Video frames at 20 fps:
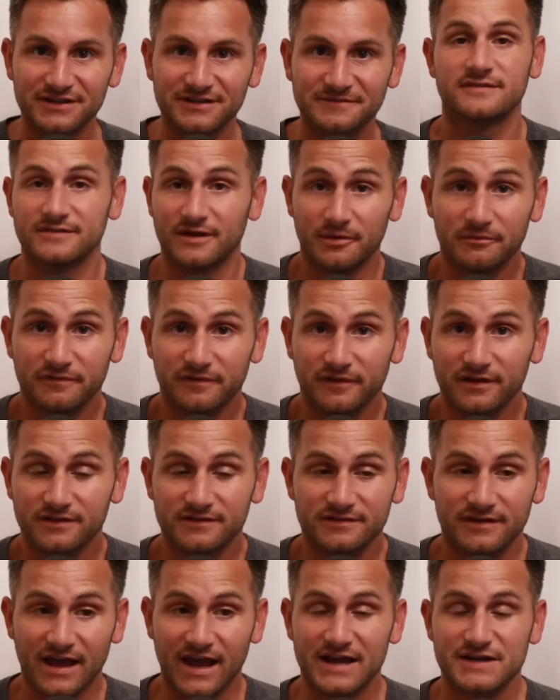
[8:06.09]
Some
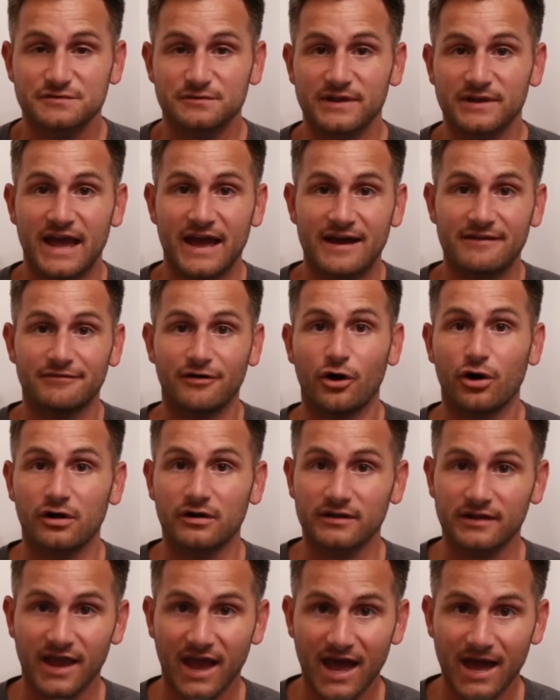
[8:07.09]
funds actually have
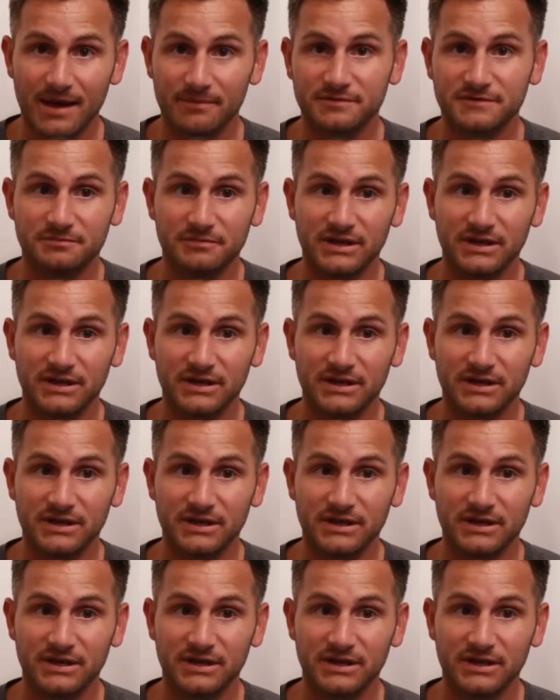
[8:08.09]
hard caps,